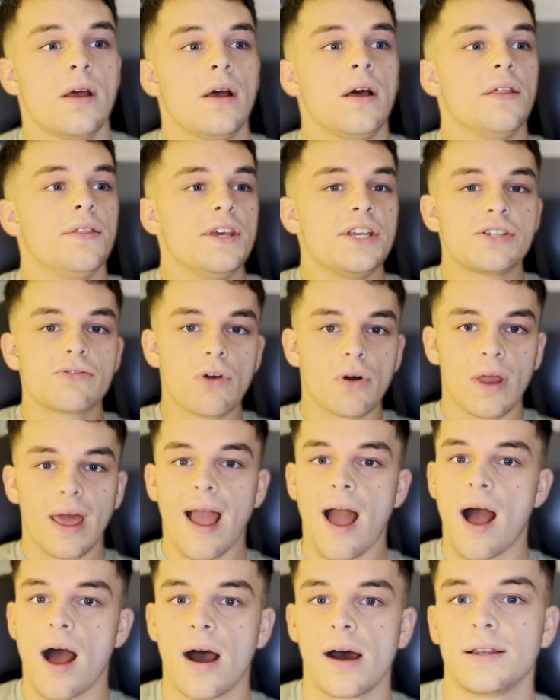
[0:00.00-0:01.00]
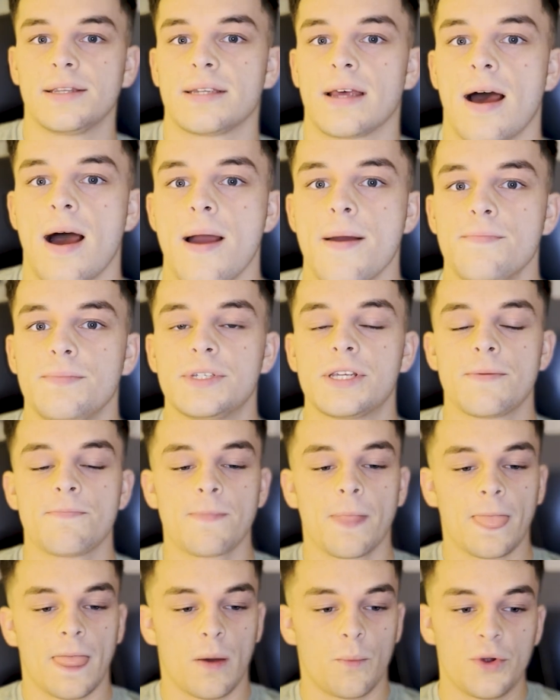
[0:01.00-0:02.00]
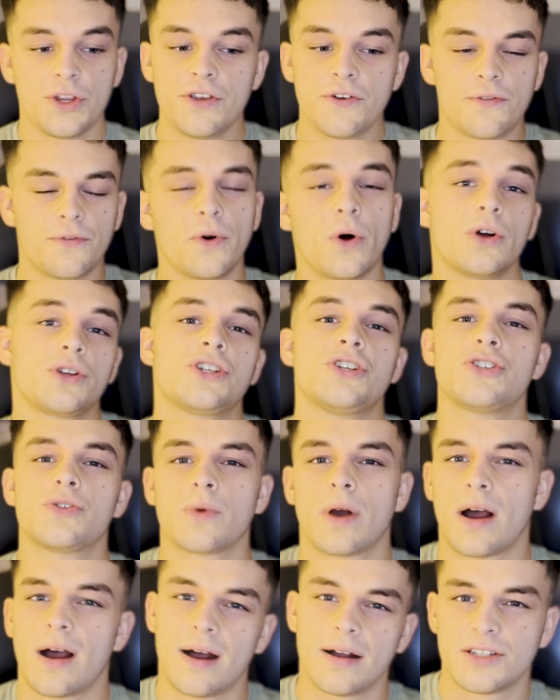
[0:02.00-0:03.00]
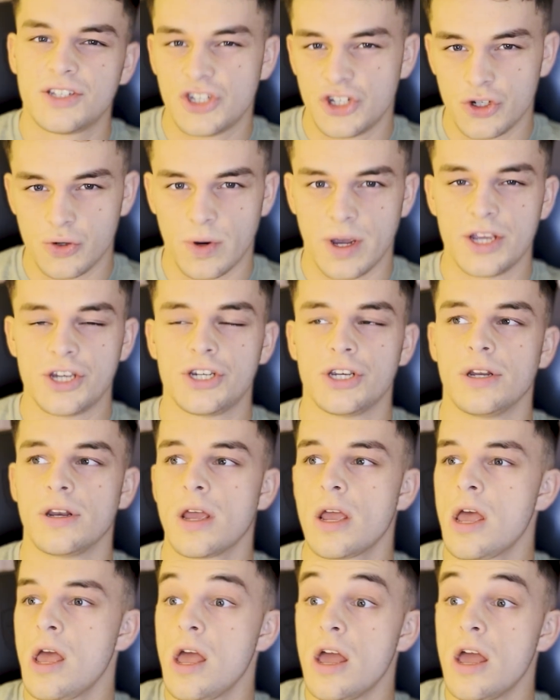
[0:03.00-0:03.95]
These are all like hard times. And when you're forced into a hard situation,